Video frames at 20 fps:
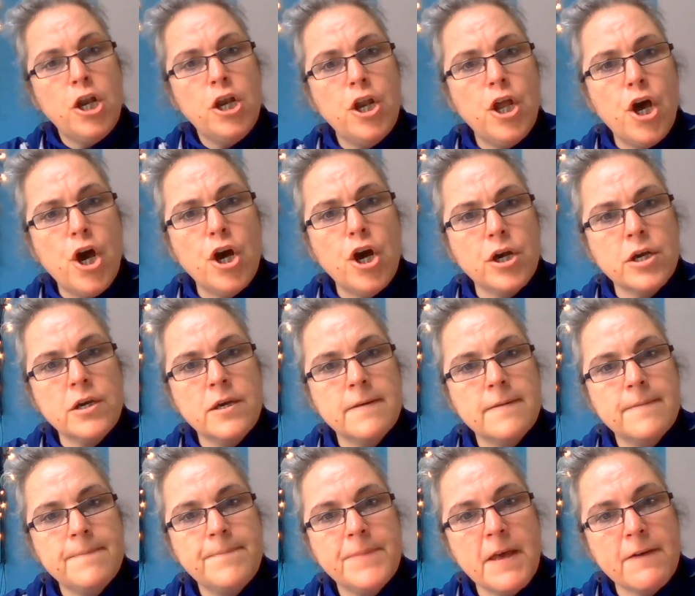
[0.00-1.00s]
Look,
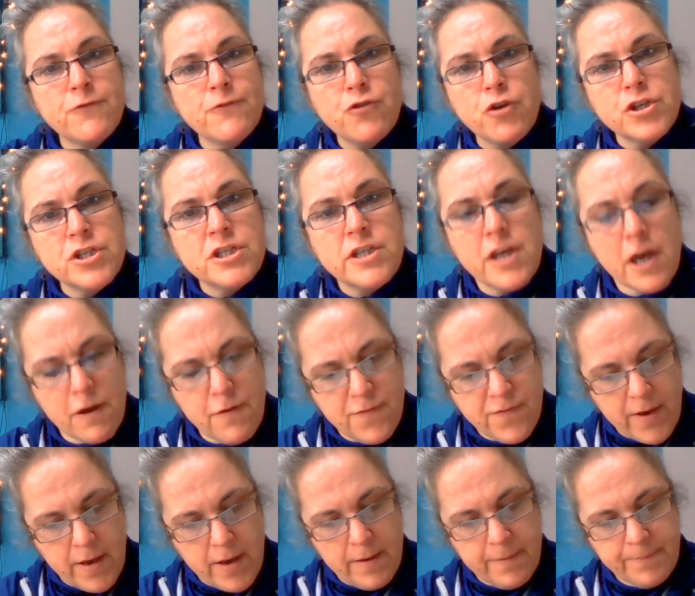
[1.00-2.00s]
I've crossed
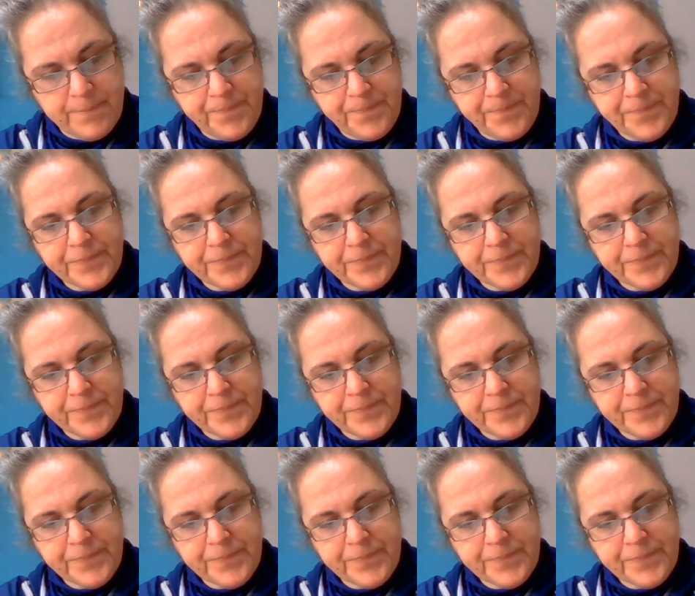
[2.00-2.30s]
over.